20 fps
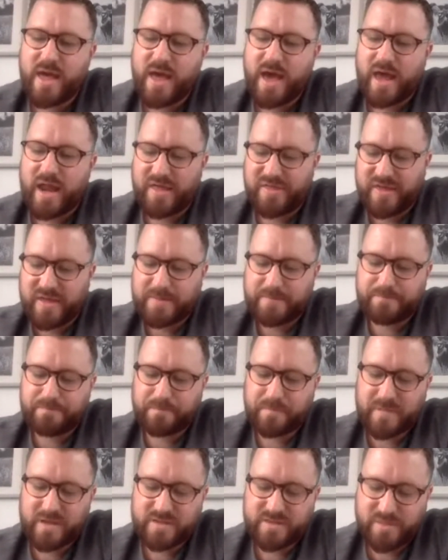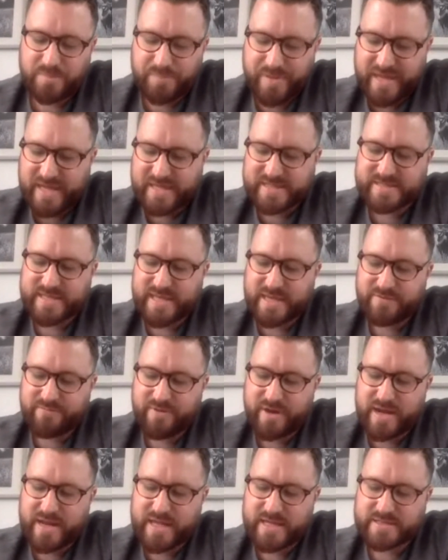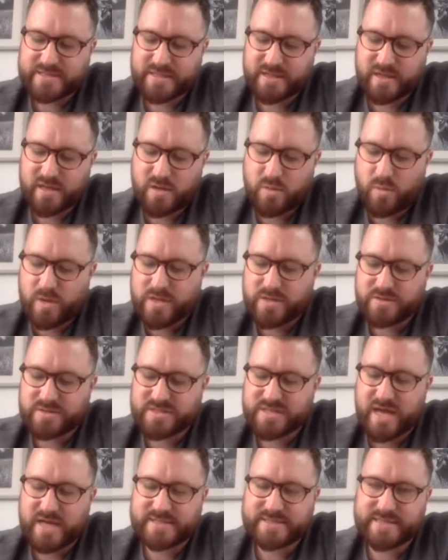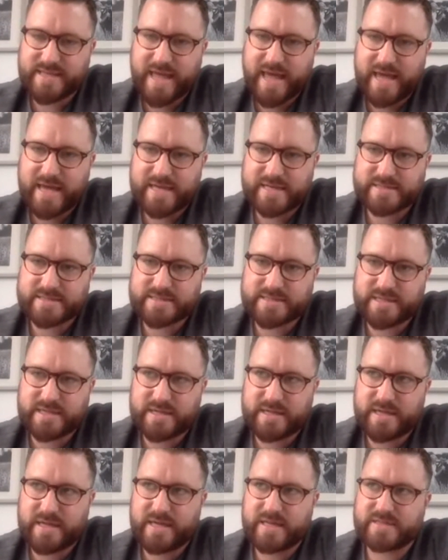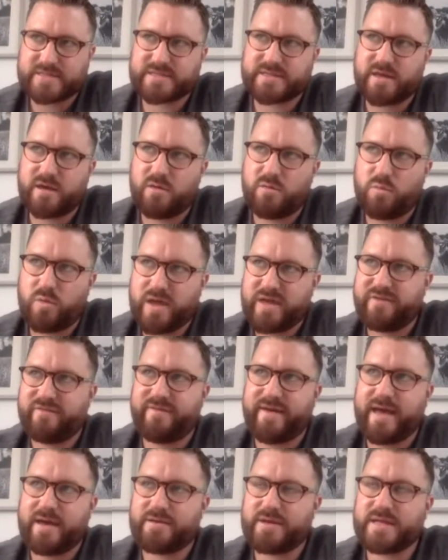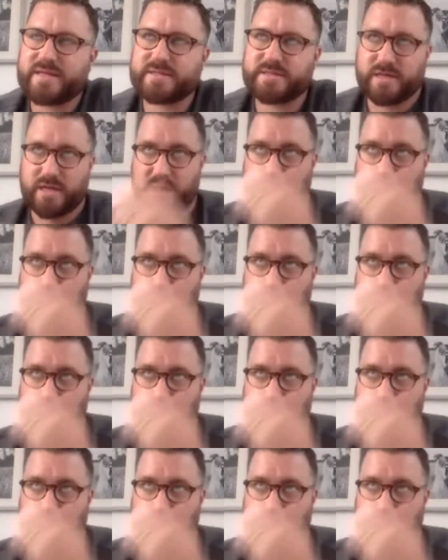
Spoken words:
And I think the biggest thing really is that kind of when you're starting out, it's that we found is